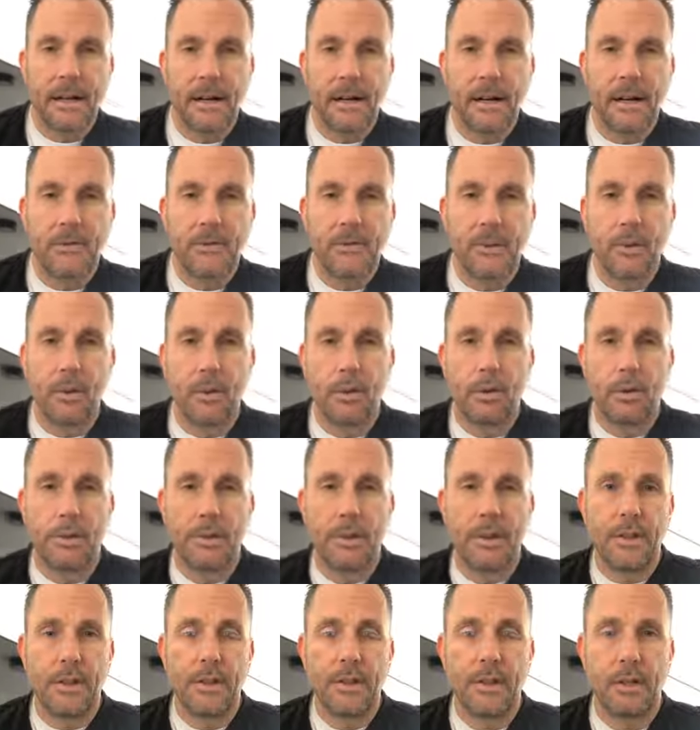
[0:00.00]
Uh, for those
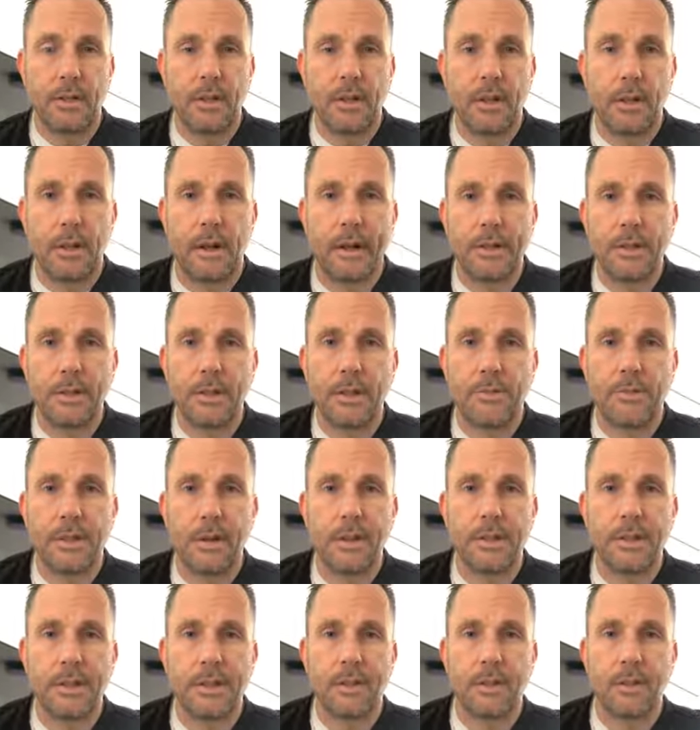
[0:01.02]
of you that don't know, I do
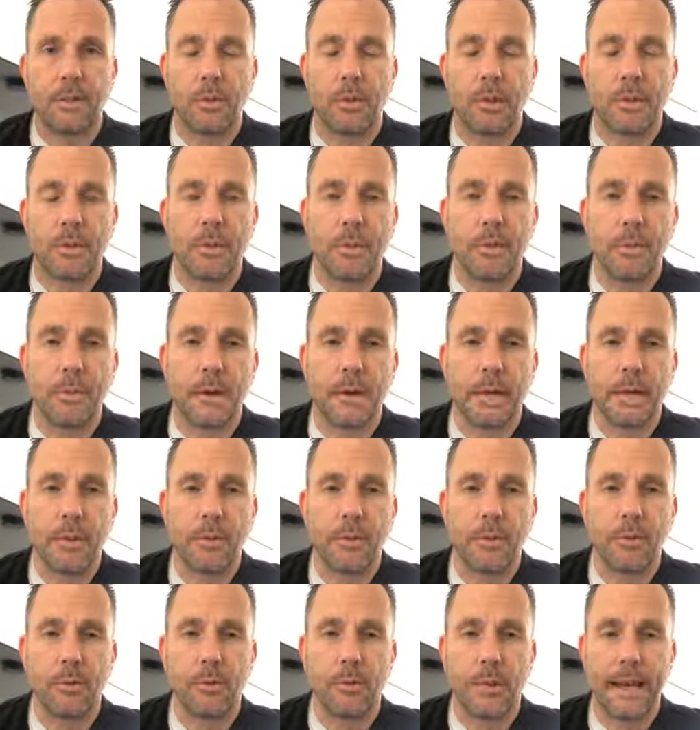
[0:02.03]
devotions with you
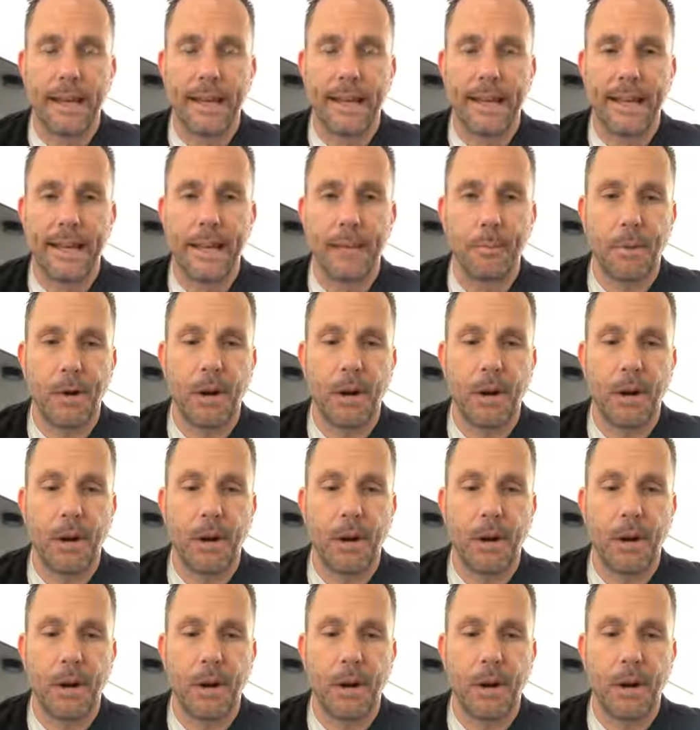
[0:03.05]
Monday through Friday.